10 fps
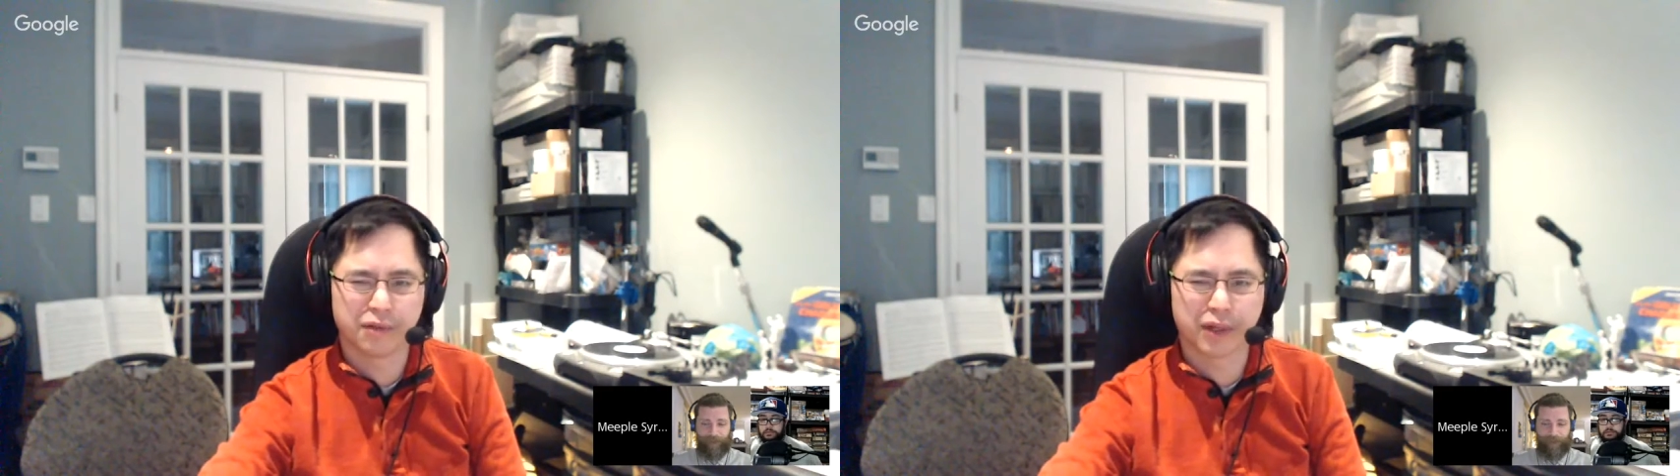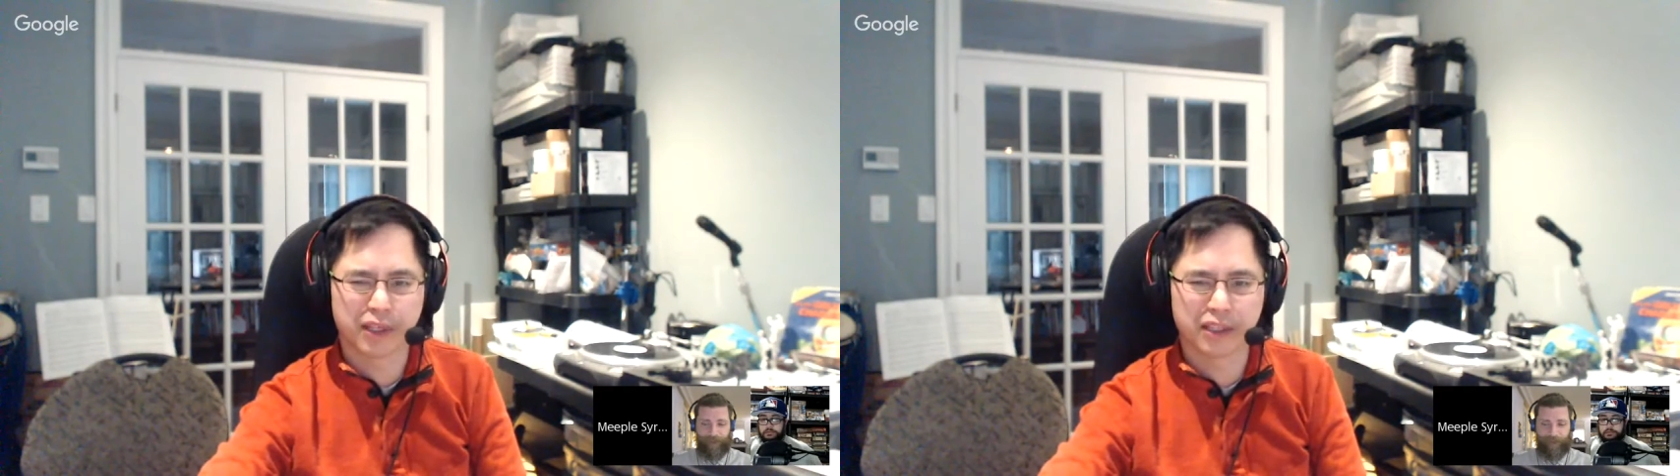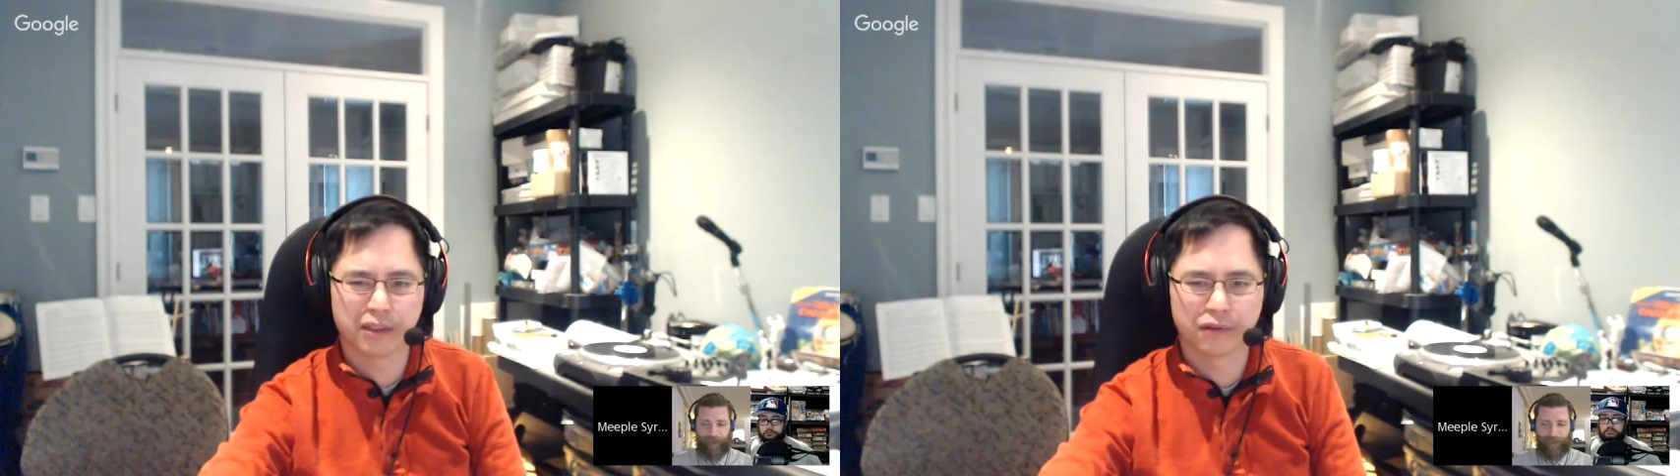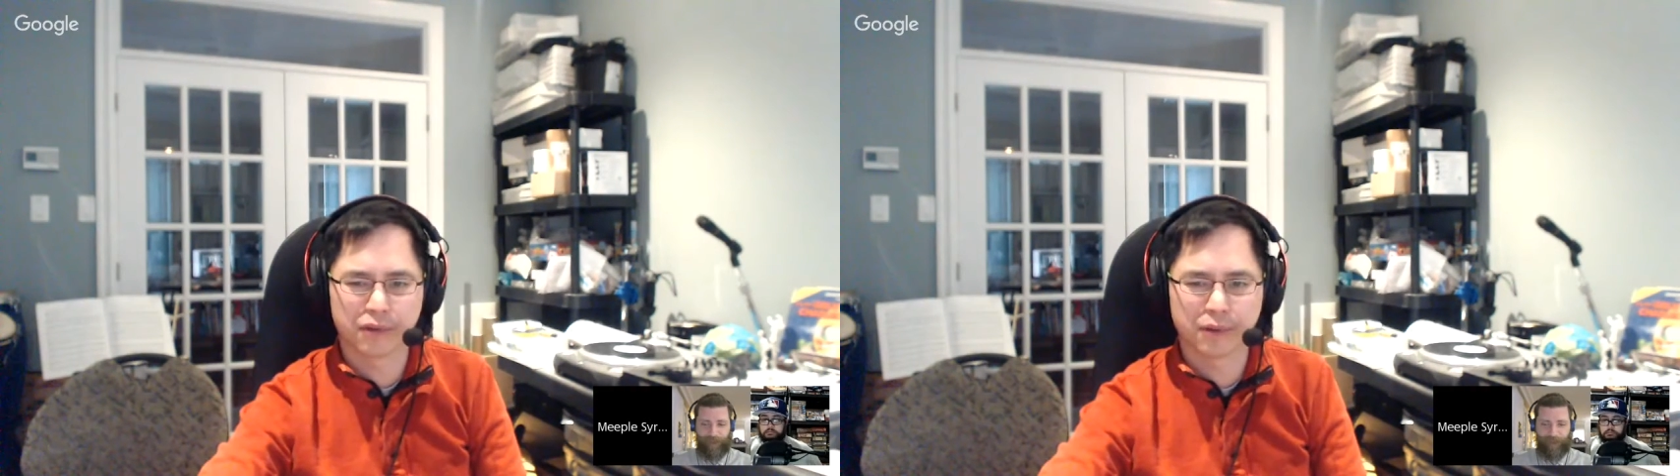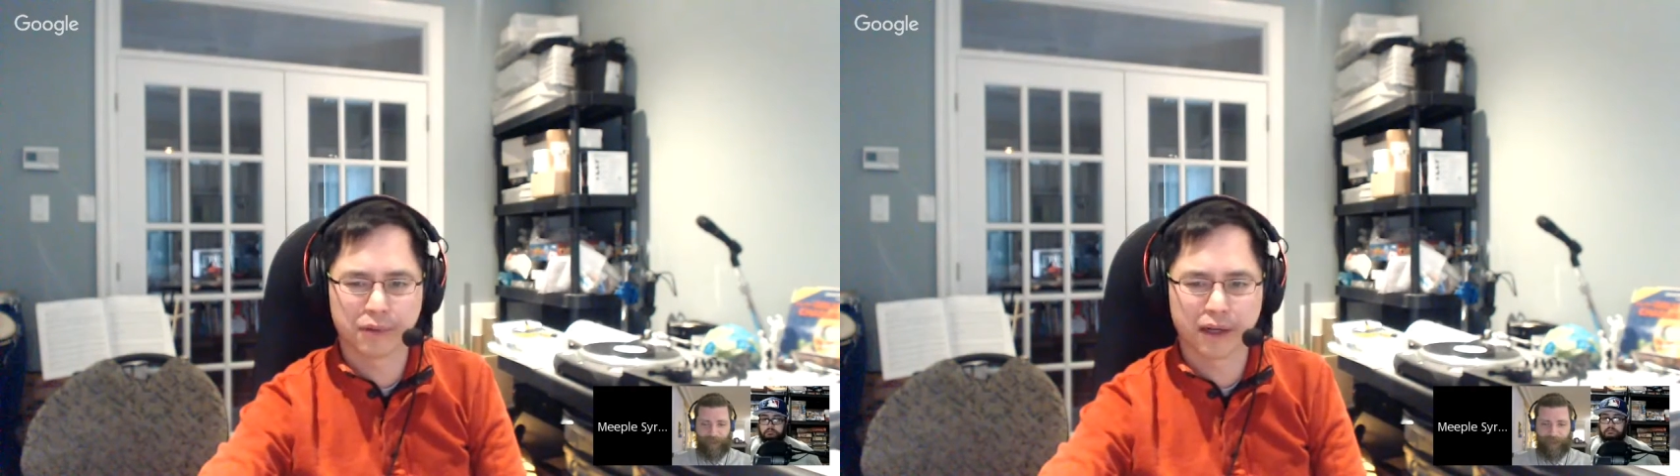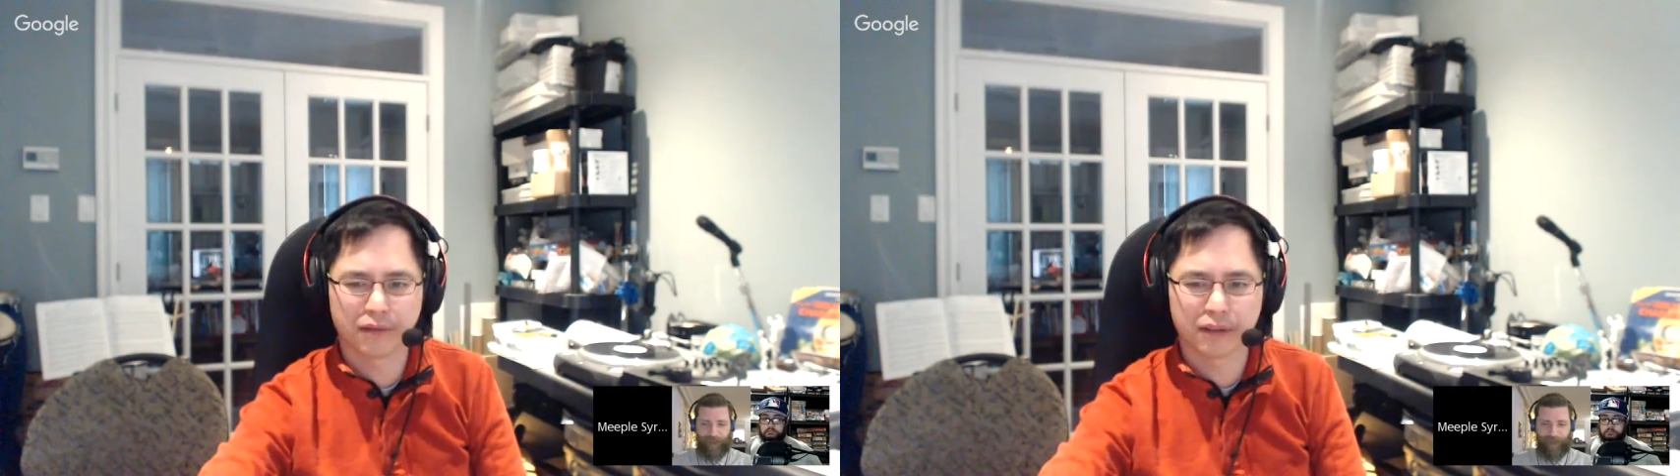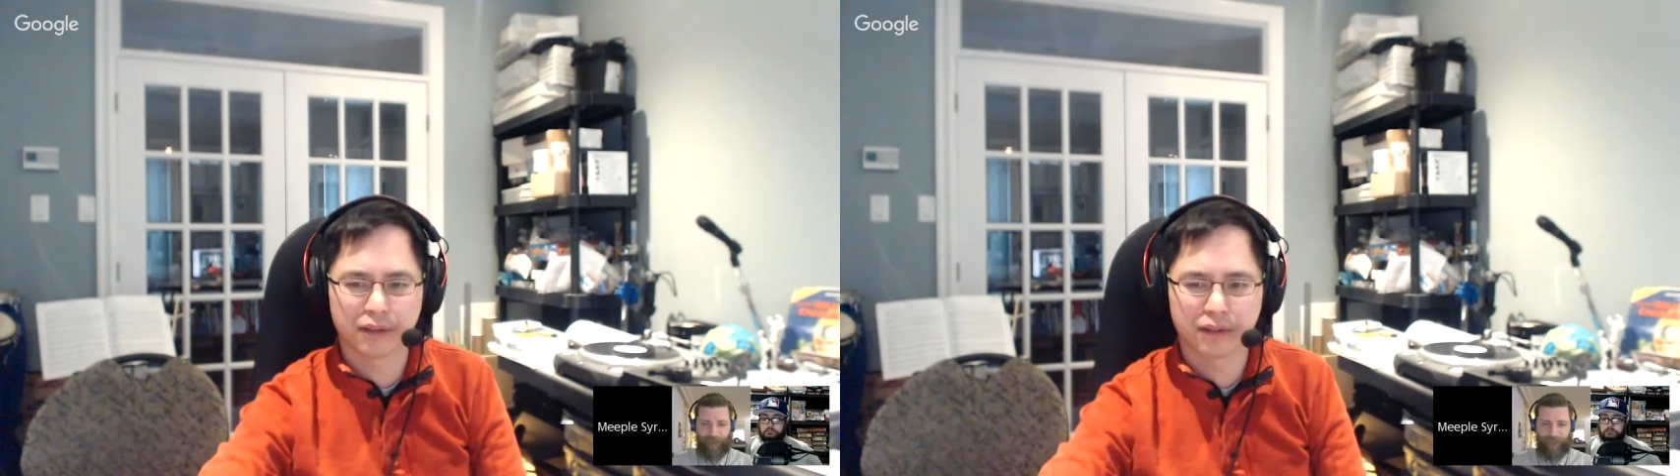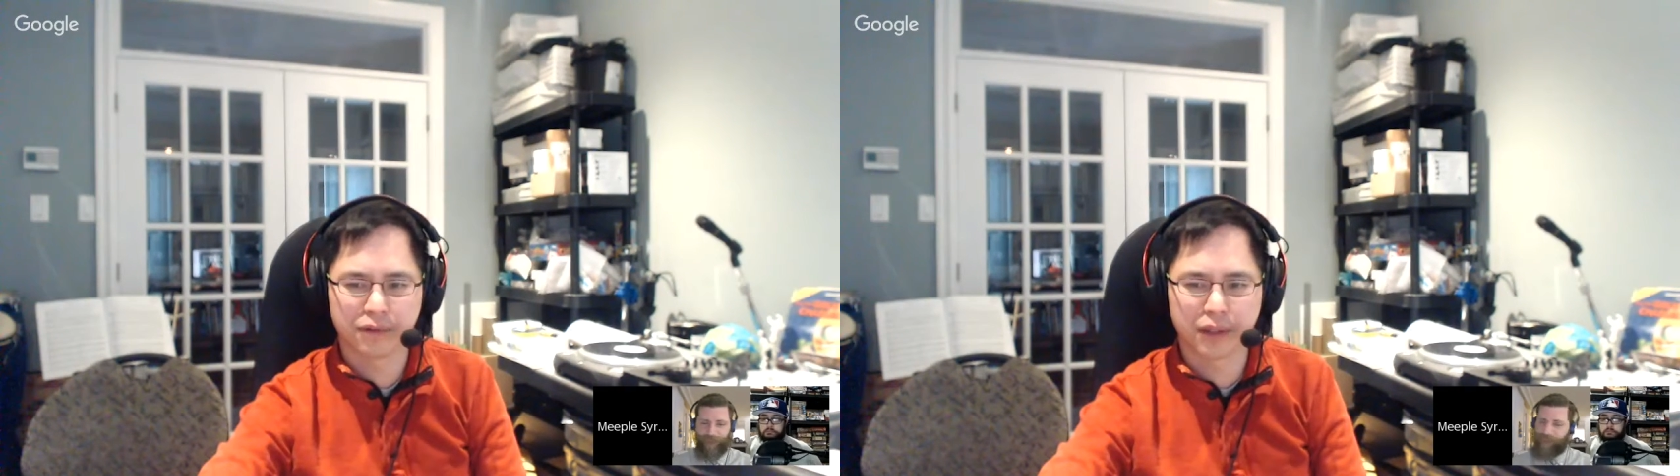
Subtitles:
we went a little over, but whatever.